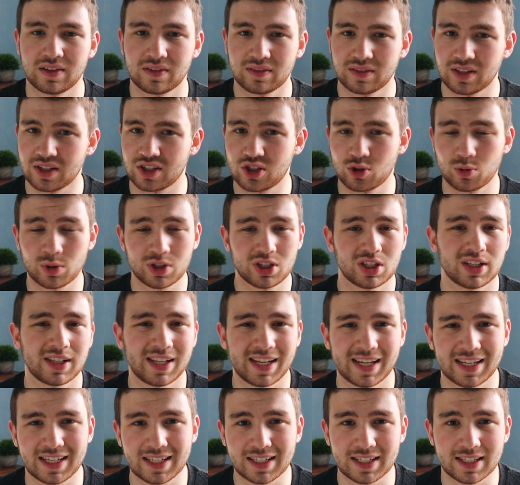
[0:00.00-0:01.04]
The Switch
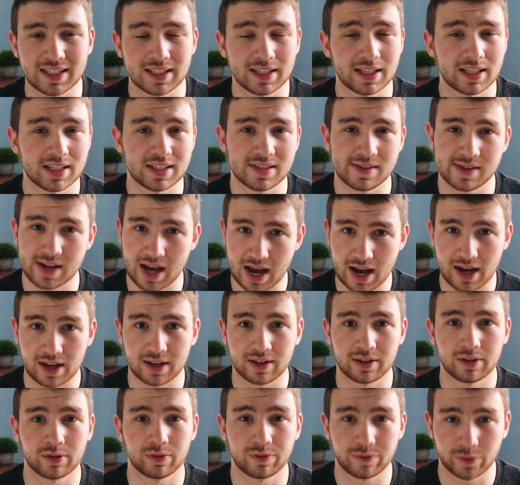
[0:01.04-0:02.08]
Lite is
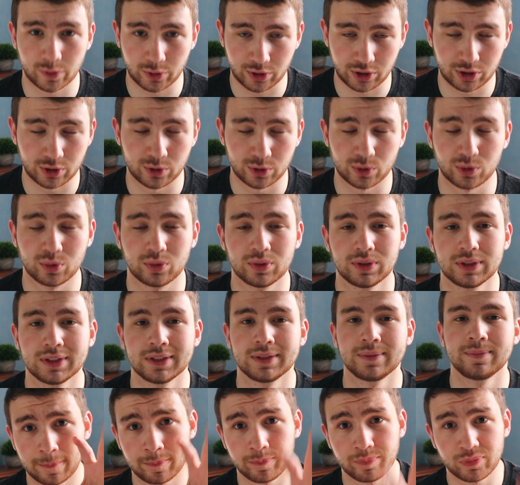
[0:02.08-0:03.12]
not for you.
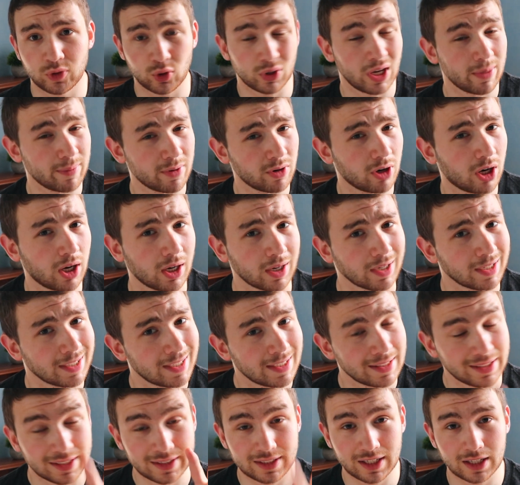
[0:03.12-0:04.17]
Don't get me wrong,
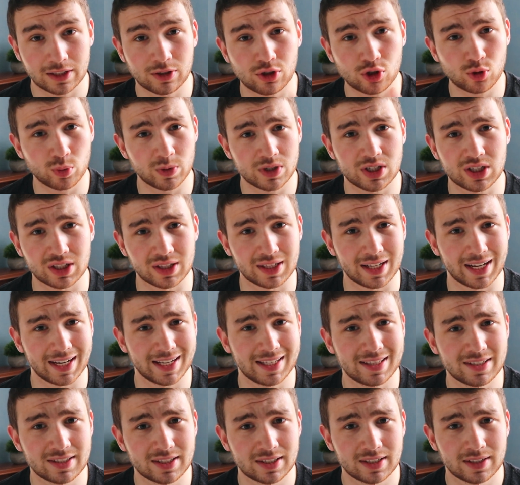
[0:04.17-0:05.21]
Nintendo Switch
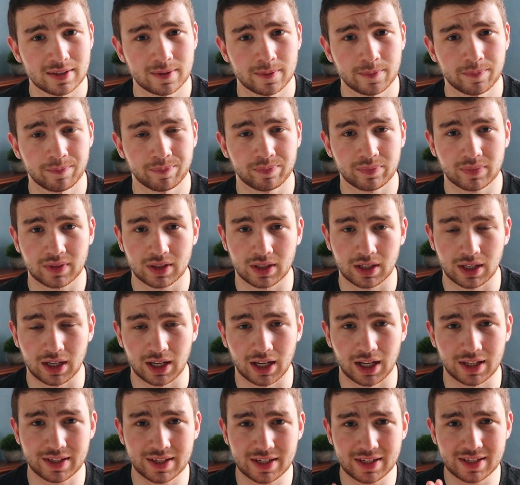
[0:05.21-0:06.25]
Lite,
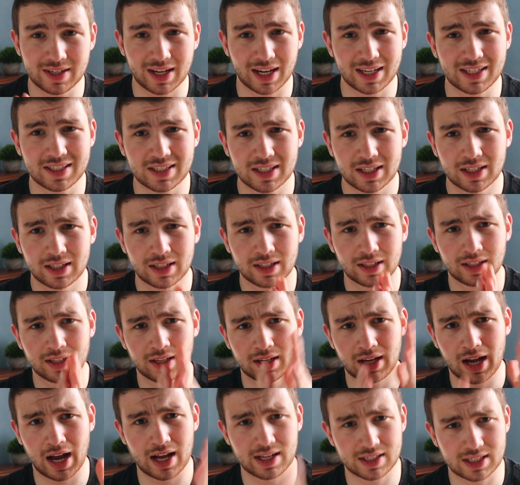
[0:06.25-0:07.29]
it's a nice
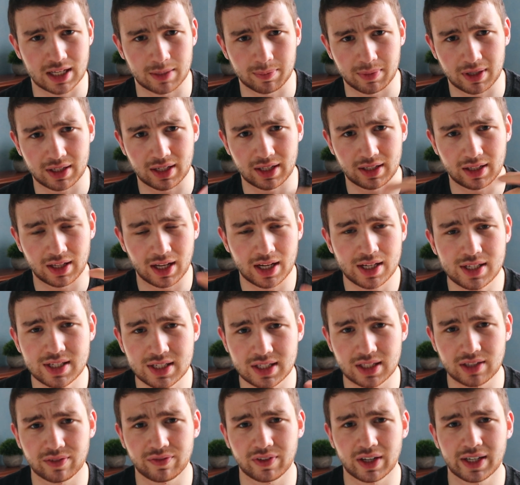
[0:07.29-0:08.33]
concept and a
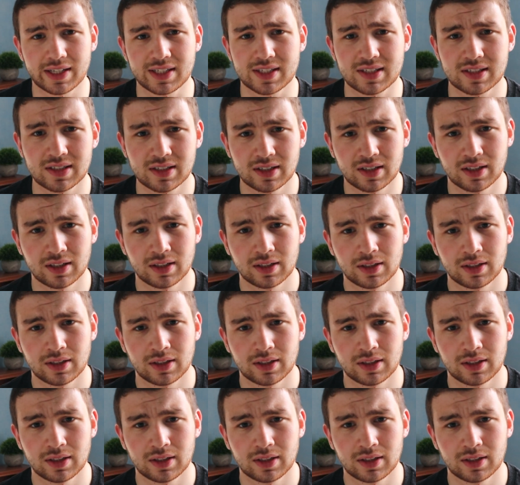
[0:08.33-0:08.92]
nice device.